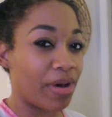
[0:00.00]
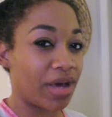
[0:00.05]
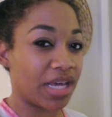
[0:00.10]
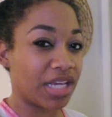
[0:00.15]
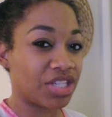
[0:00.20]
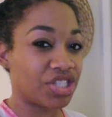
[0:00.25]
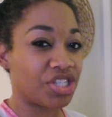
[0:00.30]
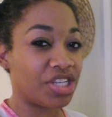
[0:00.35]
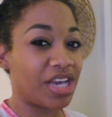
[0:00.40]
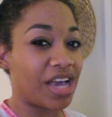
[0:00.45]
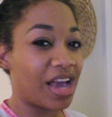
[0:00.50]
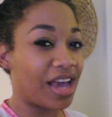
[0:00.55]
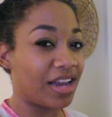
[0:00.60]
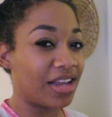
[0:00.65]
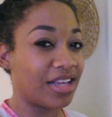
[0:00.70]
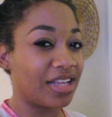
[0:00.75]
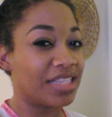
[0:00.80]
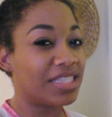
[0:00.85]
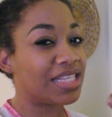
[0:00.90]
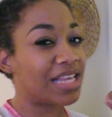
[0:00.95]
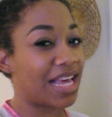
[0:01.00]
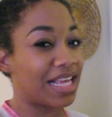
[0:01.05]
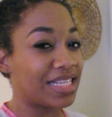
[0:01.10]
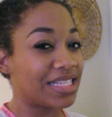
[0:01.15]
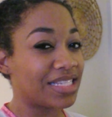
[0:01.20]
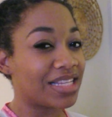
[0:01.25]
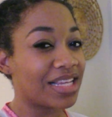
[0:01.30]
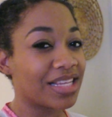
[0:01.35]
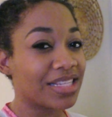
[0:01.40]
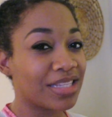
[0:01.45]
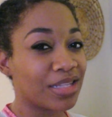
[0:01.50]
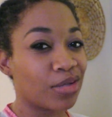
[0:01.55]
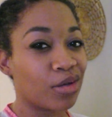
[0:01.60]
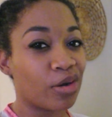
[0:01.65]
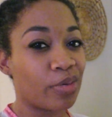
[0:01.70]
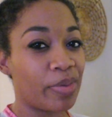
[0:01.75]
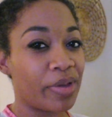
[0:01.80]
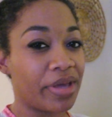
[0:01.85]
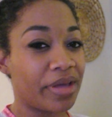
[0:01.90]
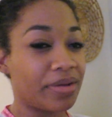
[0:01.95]
but she kind of tests us a
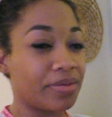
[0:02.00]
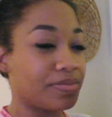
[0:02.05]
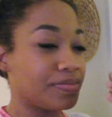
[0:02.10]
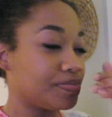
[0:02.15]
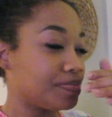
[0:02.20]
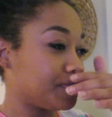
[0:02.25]
little bit.